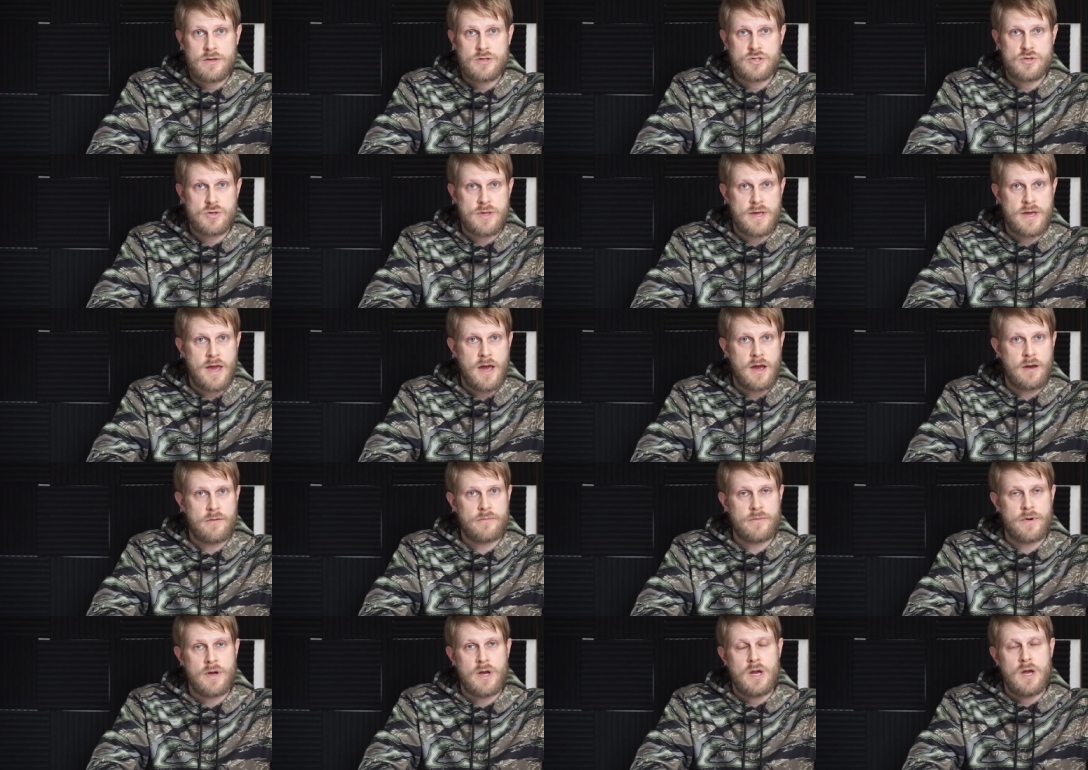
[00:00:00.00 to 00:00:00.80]
So they
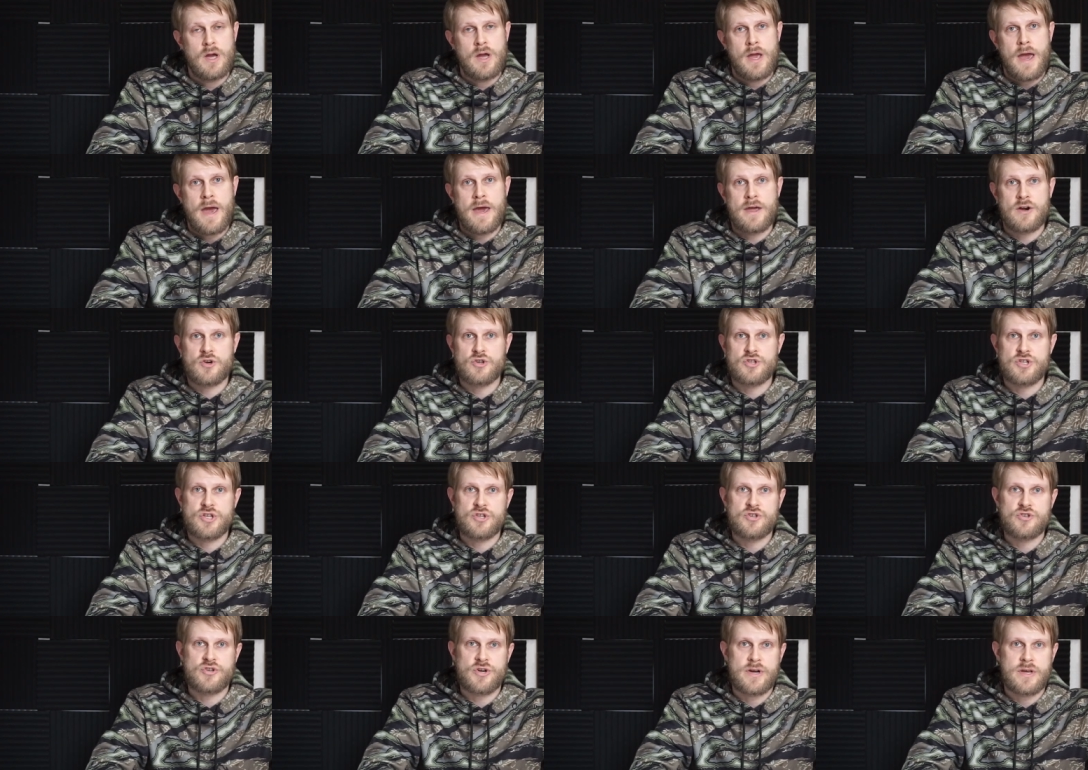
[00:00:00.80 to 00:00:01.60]
have
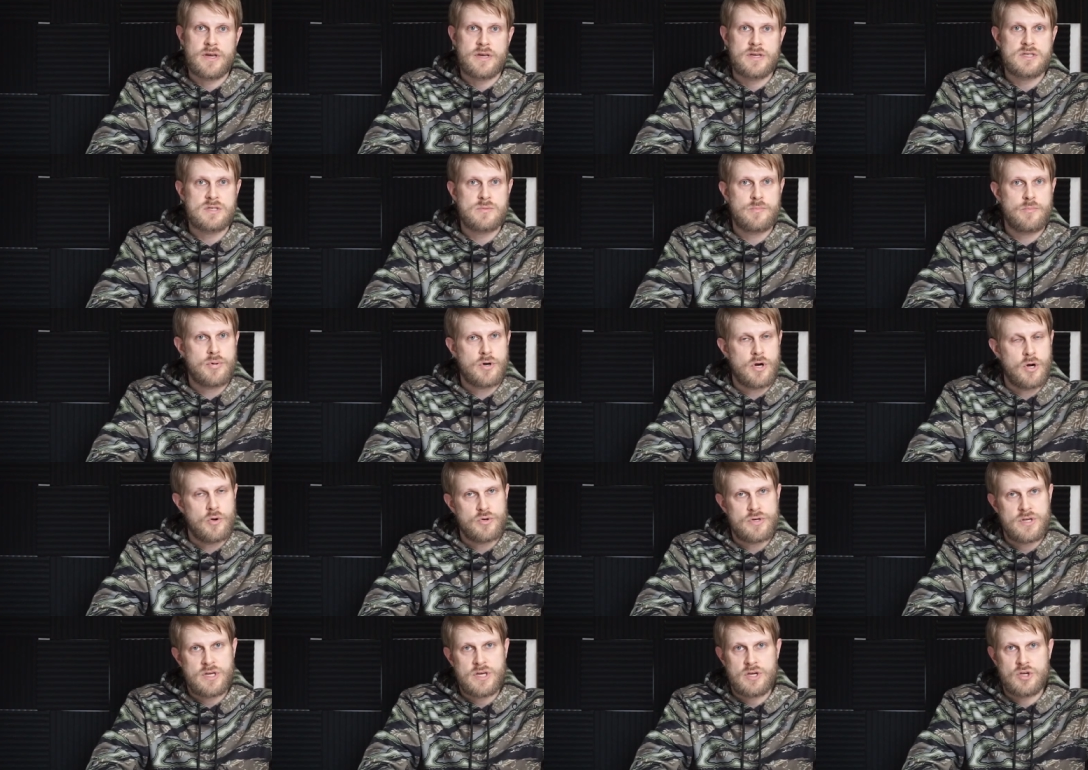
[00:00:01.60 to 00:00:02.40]
energy drinks,
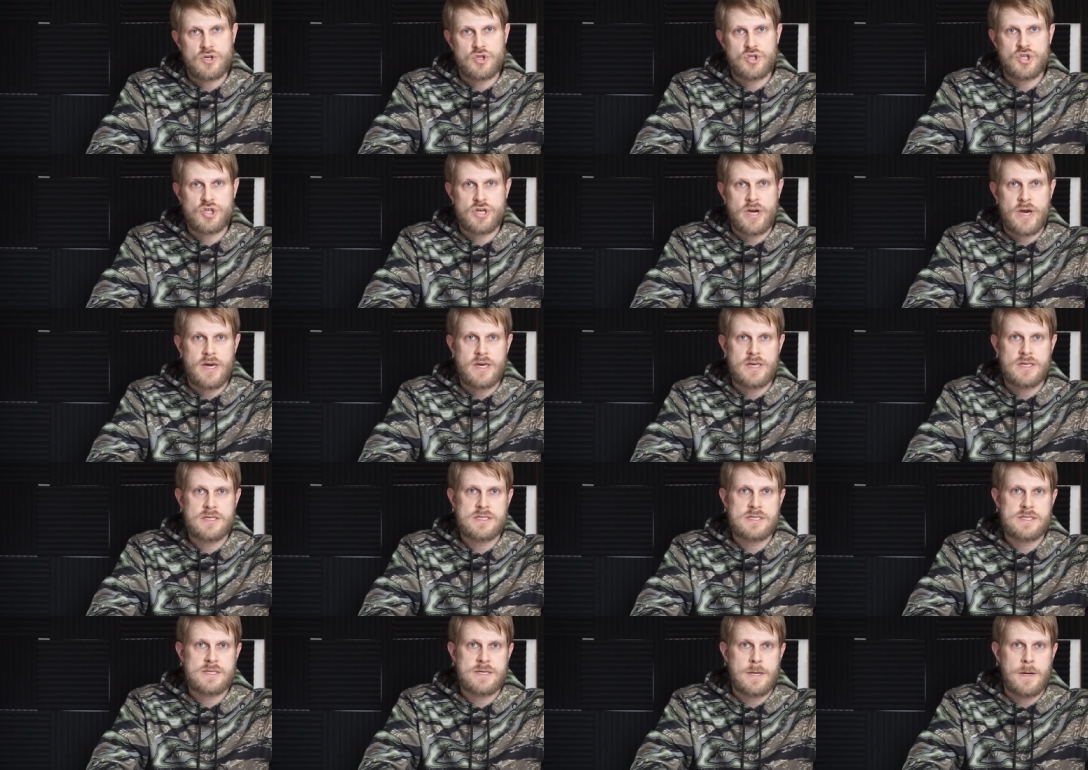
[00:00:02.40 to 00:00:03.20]
protein
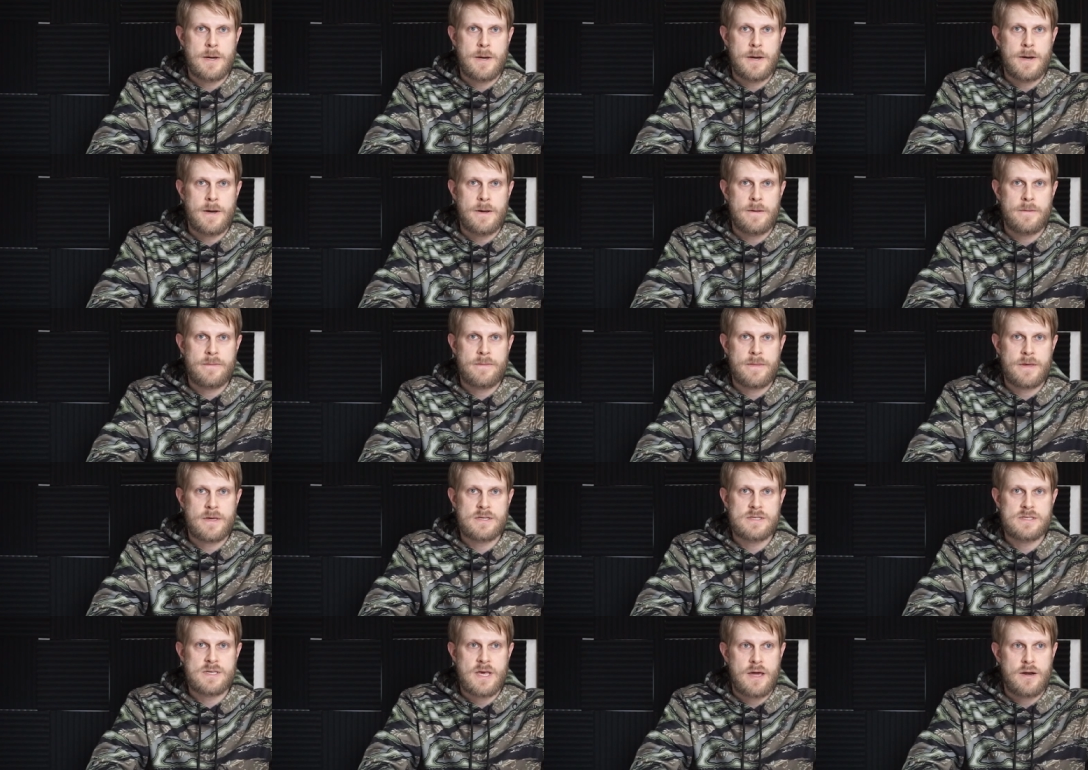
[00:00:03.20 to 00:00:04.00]
shakes, uh,
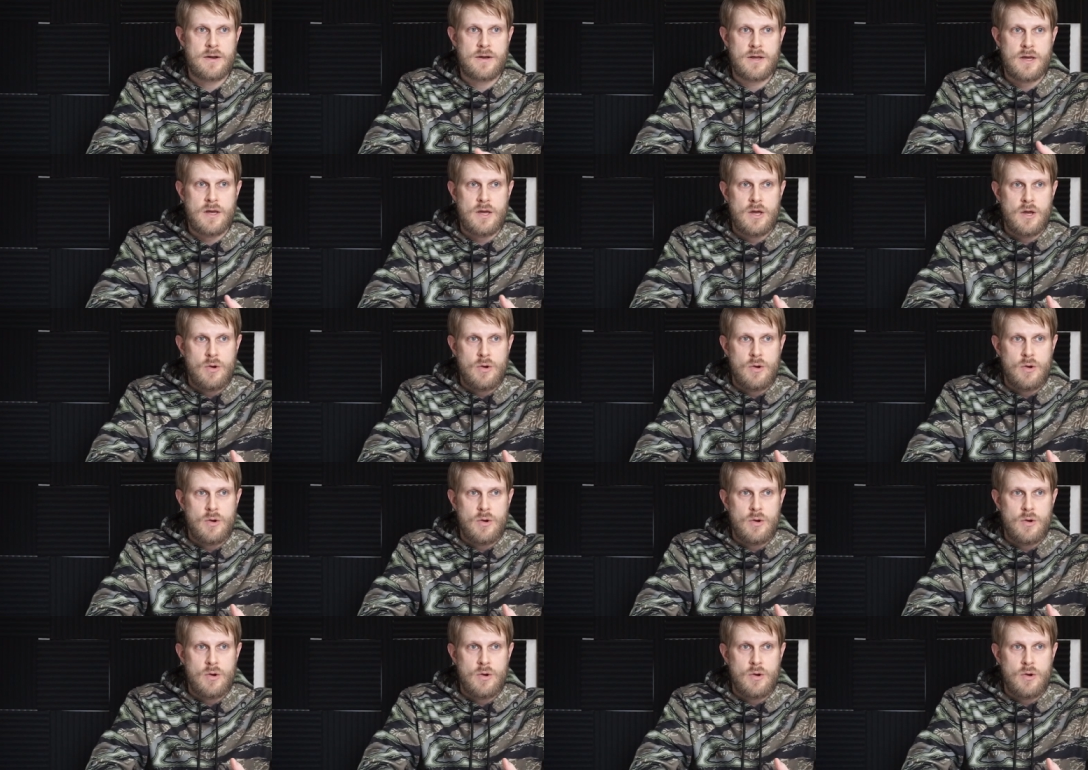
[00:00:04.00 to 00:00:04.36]
things that